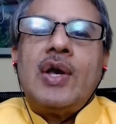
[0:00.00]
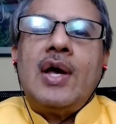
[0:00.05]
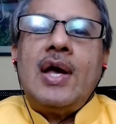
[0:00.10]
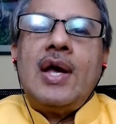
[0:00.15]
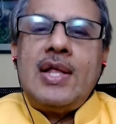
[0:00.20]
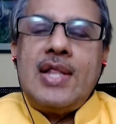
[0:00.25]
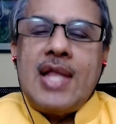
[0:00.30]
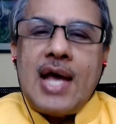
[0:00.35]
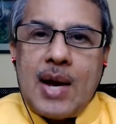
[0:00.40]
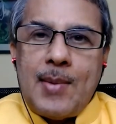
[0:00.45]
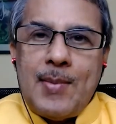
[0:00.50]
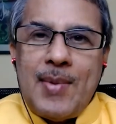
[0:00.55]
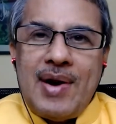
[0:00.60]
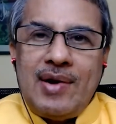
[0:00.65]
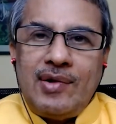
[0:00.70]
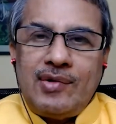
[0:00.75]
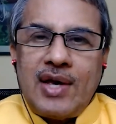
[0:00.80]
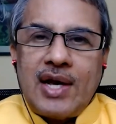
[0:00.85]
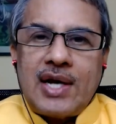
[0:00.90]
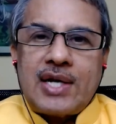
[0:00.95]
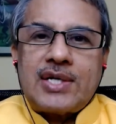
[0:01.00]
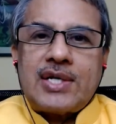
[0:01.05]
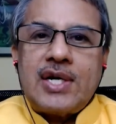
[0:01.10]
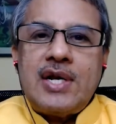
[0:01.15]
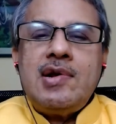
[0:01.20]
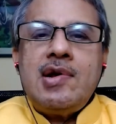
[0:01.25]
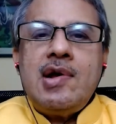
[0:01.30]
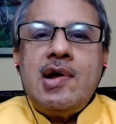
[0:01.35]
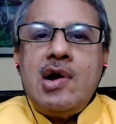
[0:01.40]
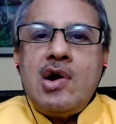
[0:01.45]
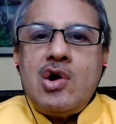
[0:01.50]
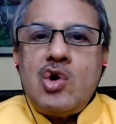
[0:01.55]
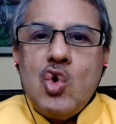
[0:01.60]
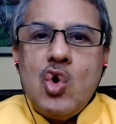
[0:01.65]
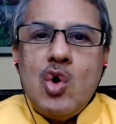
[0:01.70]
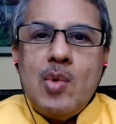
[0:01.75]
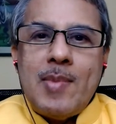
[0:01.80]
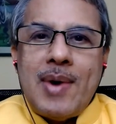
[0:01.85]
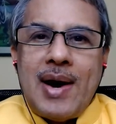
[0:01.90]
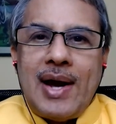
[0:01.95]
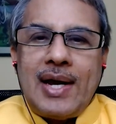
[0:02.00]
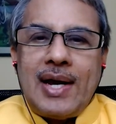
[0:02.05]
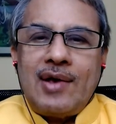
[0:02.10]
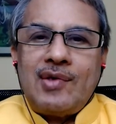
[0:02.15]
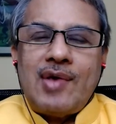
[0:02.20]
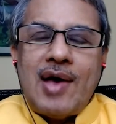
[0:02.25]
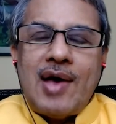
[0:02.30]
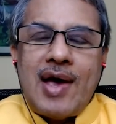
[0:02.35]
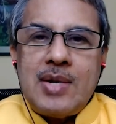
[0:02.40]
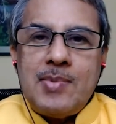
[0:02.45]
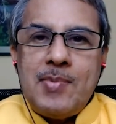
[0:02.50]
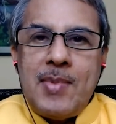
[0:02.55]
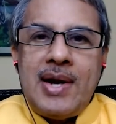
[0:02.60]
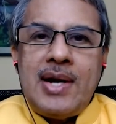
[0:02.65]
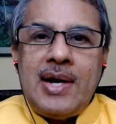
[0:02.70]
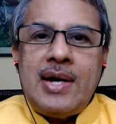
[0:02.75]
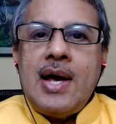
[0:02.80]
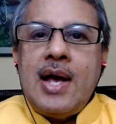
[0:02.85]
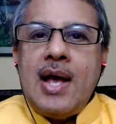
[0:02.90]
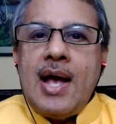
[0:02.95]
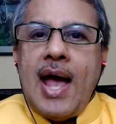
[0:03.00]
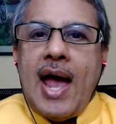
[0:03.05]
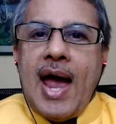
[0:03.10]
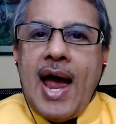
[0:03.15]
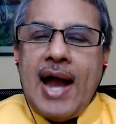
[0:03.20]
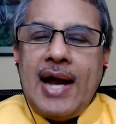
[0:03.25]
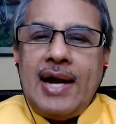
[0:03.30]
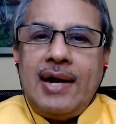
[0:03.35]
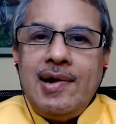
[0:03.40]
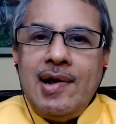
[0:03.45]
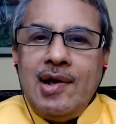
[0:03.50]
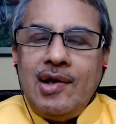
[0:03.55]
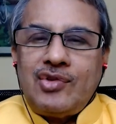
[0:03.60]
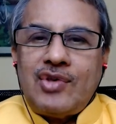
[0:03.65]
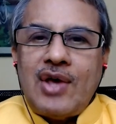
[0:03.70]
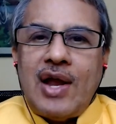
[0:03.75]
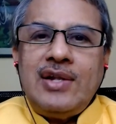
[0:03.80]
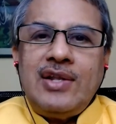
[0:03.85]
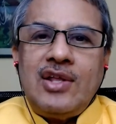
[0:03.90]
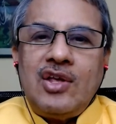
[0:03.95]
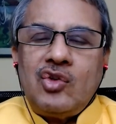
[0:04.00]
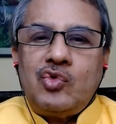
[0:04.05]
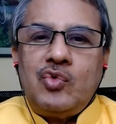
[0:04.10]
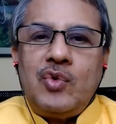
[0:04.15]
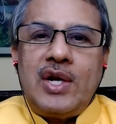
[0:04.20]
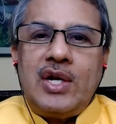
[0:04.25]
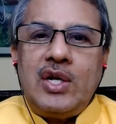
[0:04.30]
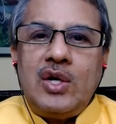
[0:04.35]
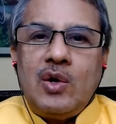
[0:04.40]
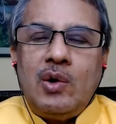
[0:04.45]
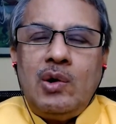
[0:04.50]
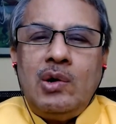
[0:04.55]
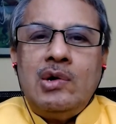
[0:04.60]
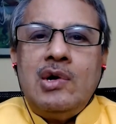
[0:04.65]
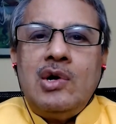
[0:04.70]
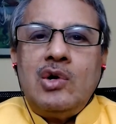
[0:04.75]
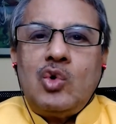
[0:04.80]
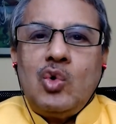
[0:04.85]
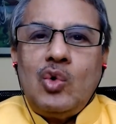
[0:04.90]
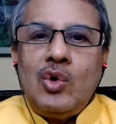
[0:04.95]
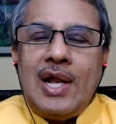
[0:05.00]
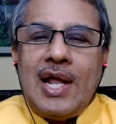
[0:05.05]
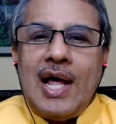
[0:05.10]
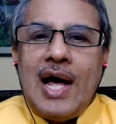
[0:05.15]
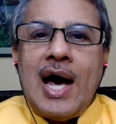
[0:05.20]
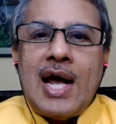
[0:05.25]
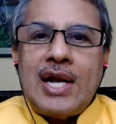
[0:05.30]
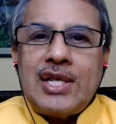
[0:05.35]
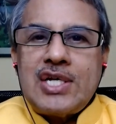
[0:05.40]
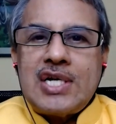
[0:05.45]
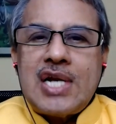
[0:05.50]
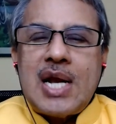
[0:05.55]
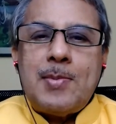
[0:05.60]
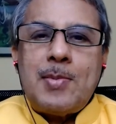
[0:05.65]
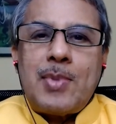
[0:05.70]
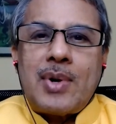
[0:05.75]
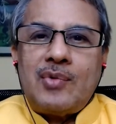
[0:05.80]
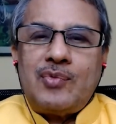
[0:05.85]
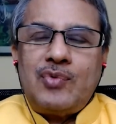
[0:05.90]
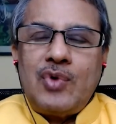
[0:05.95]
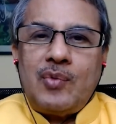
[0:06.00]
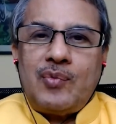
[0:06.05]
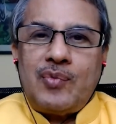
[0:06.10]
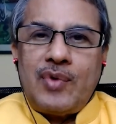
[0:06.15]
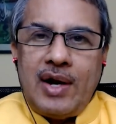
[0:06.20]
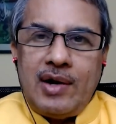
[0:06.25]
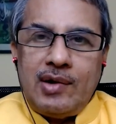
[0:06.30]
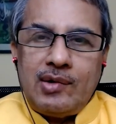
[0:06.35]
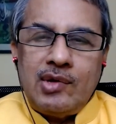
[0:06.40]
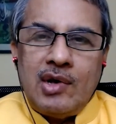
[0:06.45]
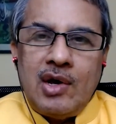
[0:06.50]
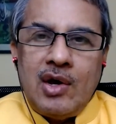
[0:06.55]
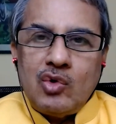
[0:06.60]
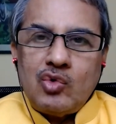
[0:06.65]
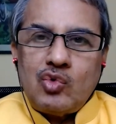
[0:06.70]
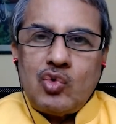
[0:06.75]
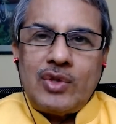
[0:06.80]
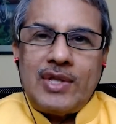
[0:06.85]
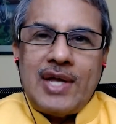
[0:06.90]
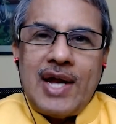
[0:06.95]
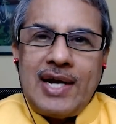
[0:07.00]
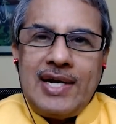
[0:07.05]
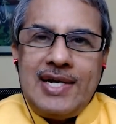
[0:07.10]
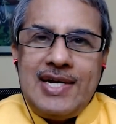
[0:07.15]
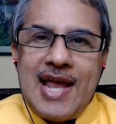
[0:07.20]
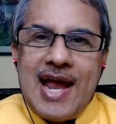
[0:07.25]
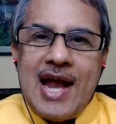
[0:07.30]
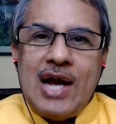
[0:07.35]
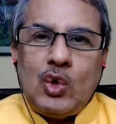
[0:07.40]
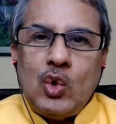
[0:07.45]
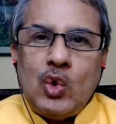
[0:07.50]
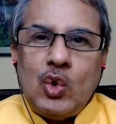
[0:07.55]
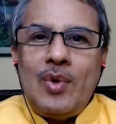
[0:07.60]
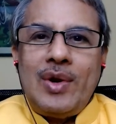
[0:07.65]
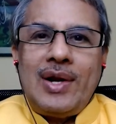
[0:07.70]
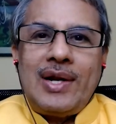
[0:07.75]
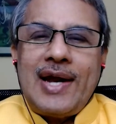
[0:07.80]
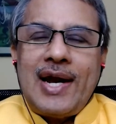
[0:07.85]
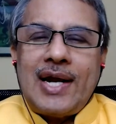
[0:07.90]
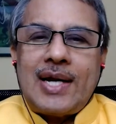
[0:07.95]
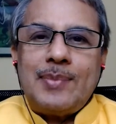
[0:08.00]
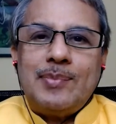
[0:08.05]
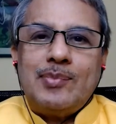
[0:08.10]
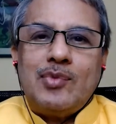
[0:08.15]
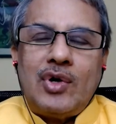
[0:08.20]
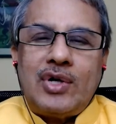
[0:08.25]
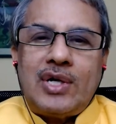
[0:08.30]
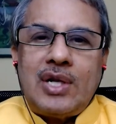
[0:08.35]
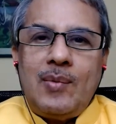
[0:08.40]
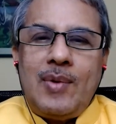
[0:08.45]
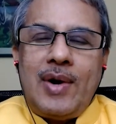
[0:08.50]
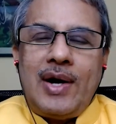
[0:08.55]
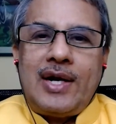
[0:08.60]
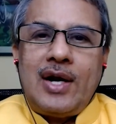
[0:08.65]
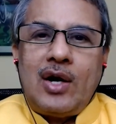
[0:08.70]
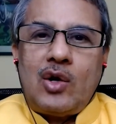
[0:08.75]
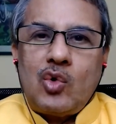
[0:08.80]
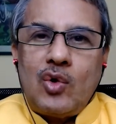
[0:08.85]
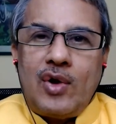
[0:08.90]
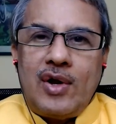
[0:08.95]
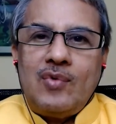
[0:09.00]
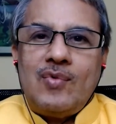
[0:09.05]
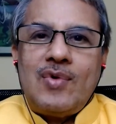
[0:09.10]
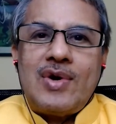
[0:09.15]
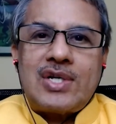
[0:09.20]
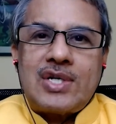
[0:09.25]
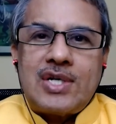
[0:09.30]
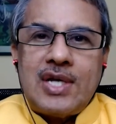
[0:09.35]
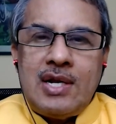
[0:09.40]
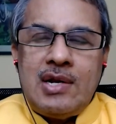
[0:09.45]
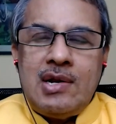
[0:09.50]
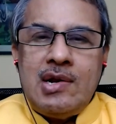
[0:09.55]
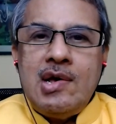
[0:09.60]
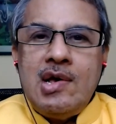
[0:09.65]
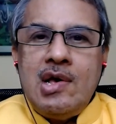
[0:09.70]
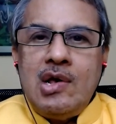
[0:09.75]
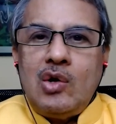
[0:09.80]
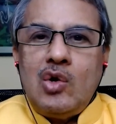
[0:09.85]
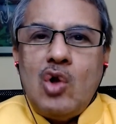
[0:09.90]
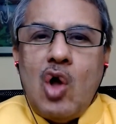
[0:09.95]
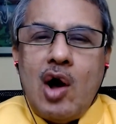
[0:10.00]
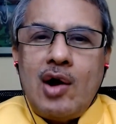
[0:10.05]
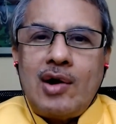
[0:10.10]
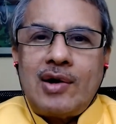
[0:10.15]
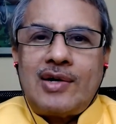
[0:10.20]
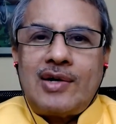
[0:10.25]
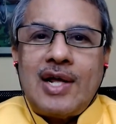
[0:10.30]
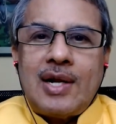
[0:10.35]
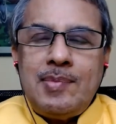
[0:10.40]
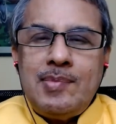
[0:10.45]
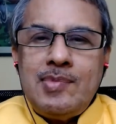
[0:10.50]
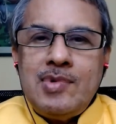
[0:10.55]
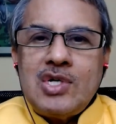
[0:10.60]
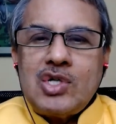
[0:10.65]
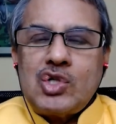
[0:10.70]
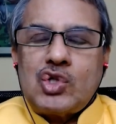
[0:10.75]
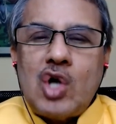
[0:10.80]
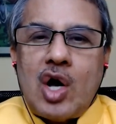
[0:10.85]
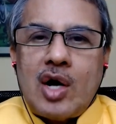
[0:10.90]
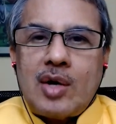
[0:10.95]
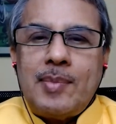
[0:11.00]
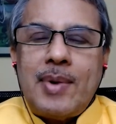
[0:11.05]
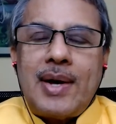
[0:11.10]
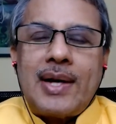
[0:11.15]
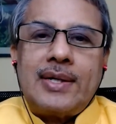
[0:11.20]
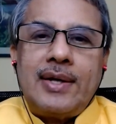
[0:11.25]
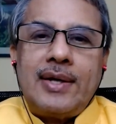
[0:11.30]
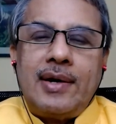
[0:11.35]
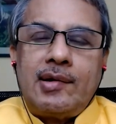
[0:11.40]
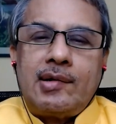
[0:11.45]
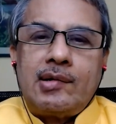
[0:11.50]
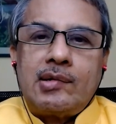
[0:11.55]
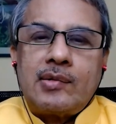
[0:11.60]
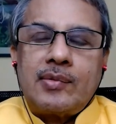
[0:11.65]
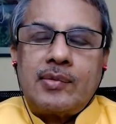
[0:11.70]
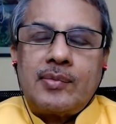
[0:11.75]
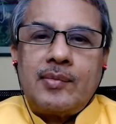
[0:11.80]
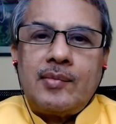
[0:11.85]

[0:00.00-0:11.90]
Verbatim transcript: In the comment section, do my assignment and send this video to large number of your friends so that they too will get motivated to invest in long-term stock markets.